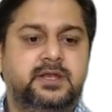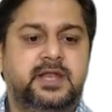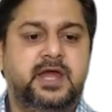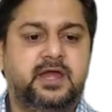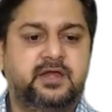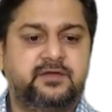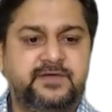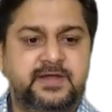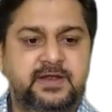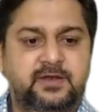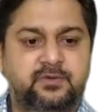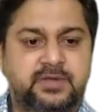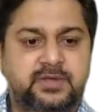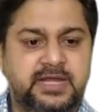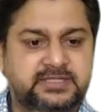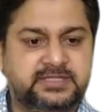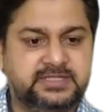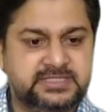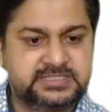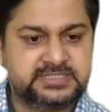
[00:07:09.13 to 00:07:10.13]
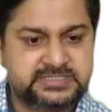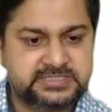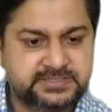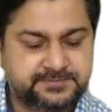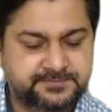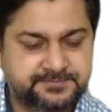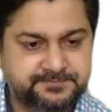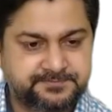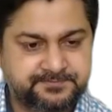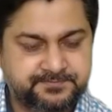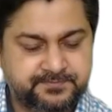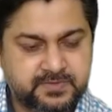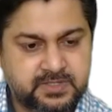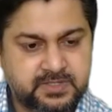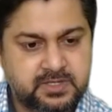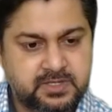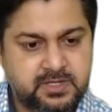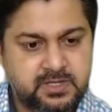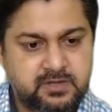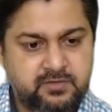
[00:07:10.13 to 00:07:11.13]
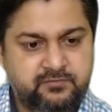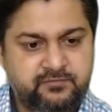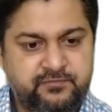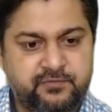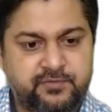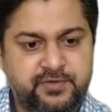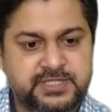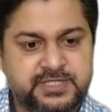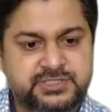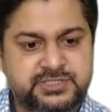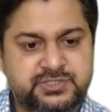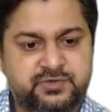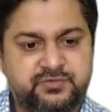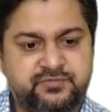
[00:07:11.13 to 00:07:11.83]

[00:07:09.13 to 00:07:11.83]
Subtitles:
Now if I look at this, 4 is to